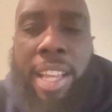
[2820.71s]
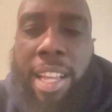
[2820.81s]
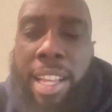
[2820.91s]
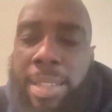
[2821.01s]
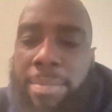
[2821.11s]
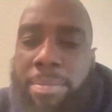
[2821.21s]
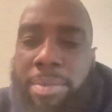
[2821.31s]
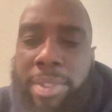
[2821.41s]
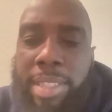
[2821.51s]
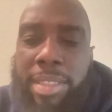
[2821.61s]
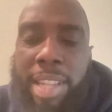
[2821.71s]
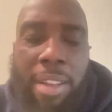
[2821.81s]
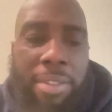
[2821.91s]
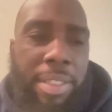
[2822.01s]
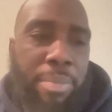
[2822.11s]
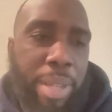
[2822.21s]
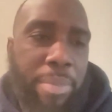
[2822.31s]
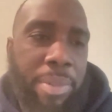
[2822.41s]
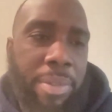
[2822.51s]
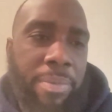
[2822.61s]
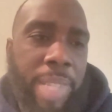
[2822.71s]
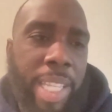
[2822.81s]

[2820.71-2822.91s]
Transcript: uh, to talk to people